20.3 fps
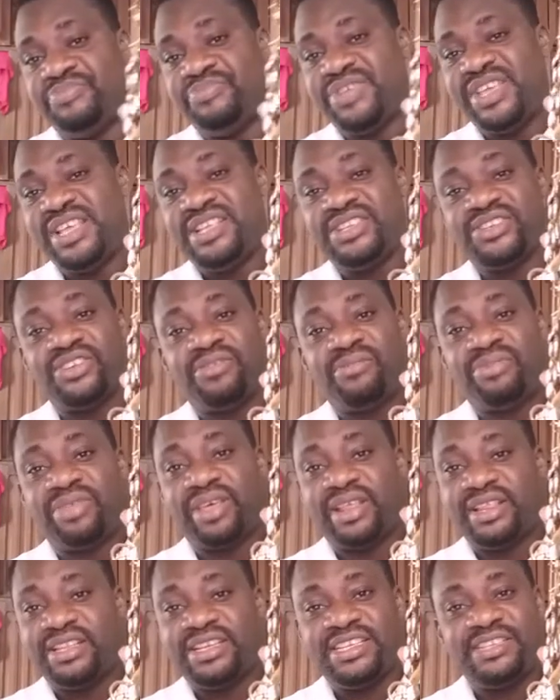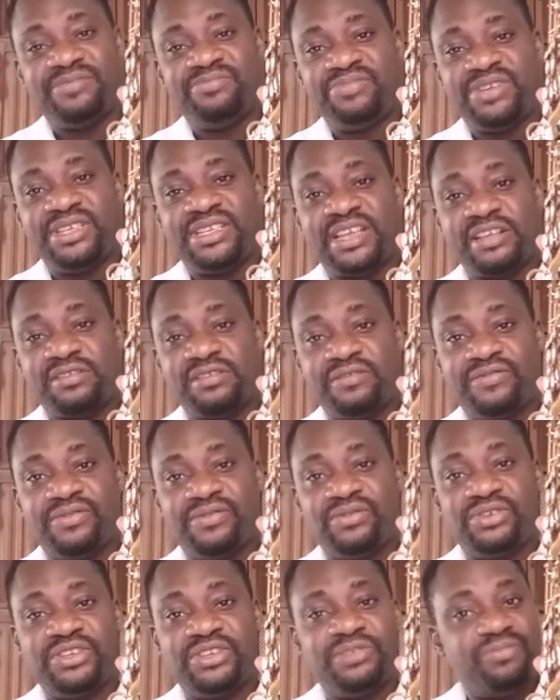big
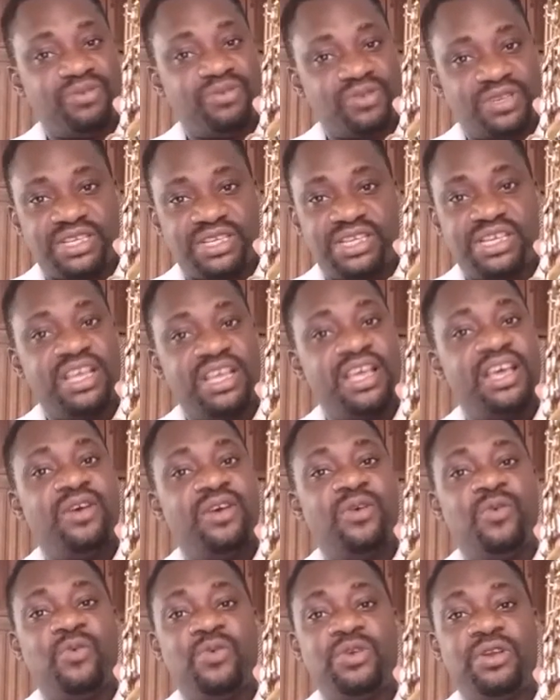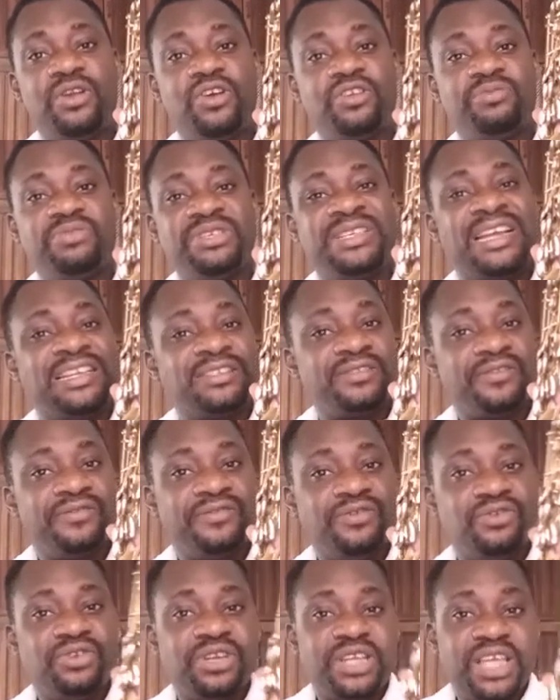saxophone, the body will not be
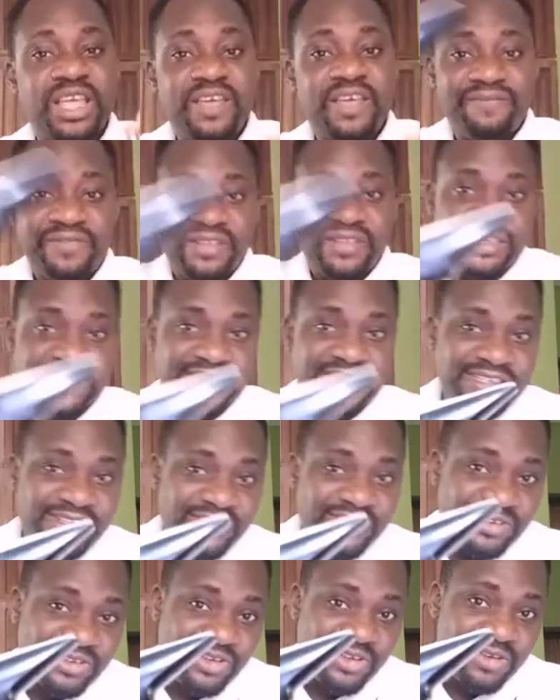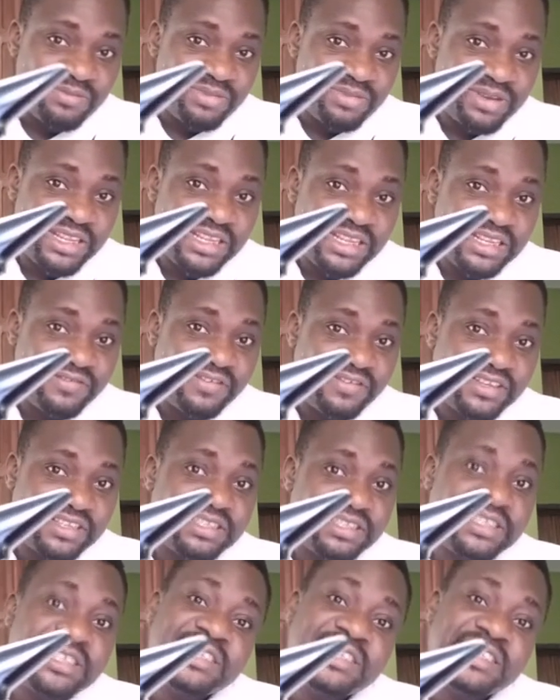saxophone if this is not complete.
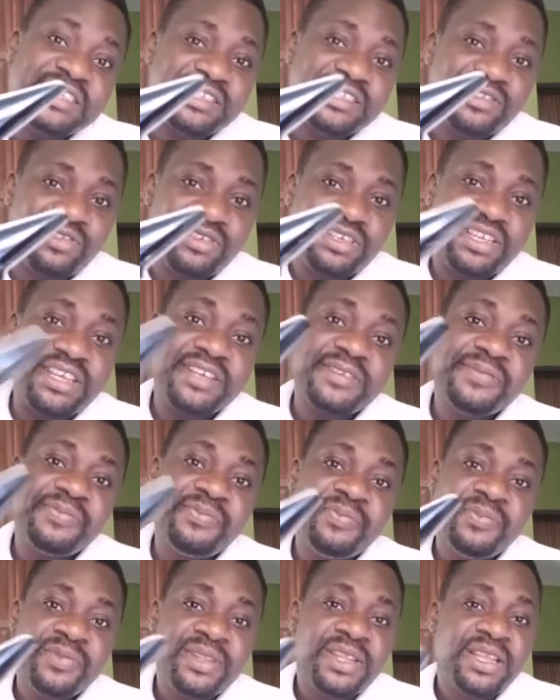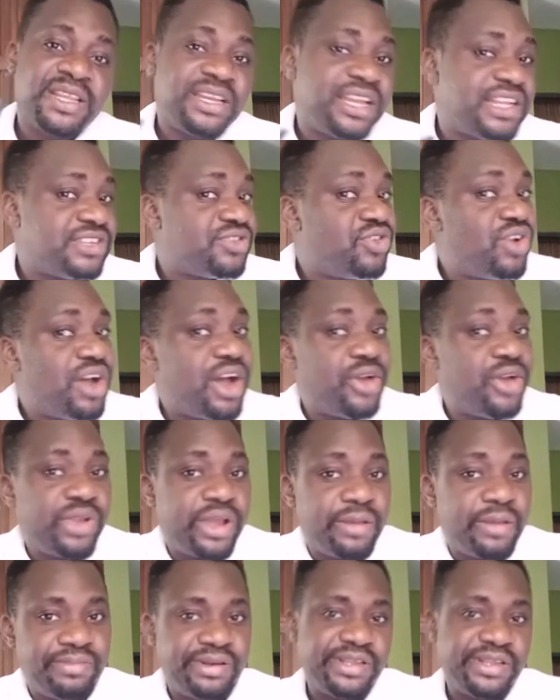If this is not there, there is no how you
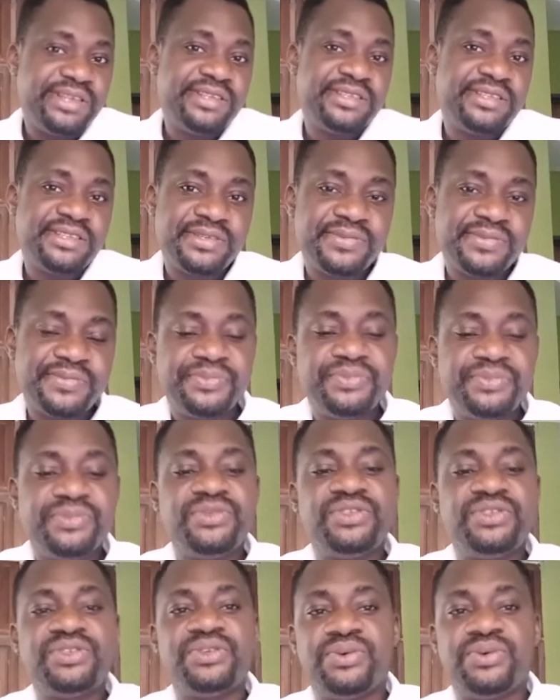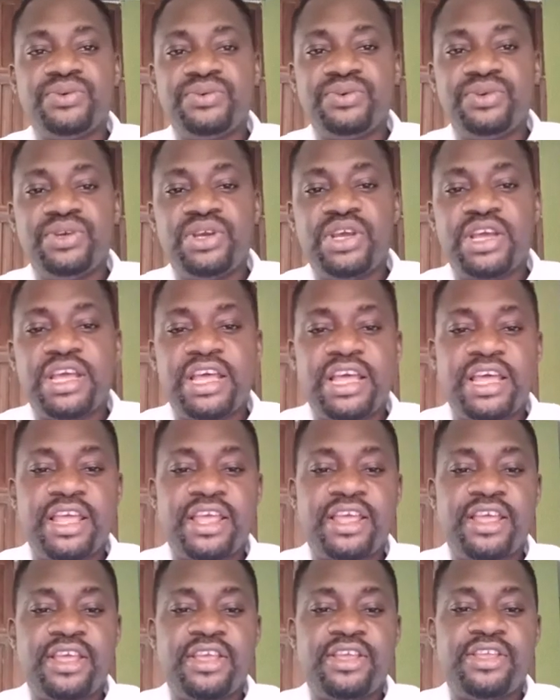can play it. So
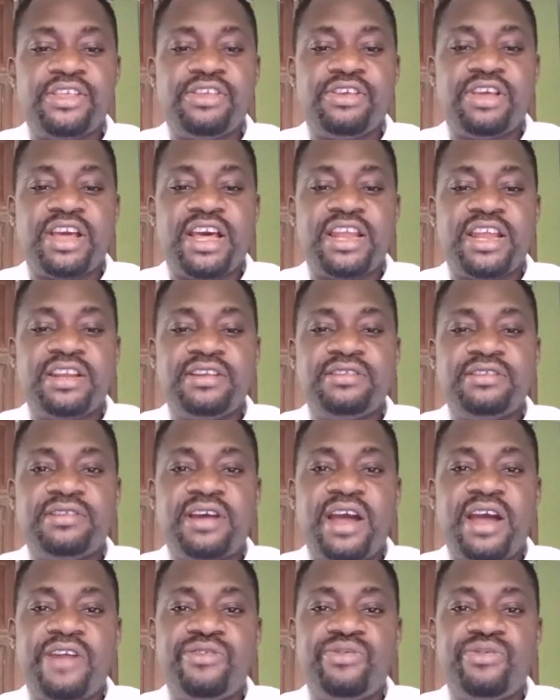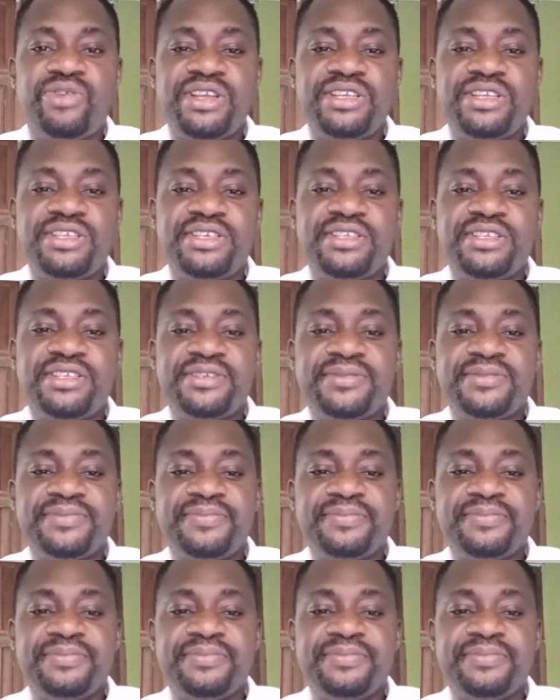you can arrange it.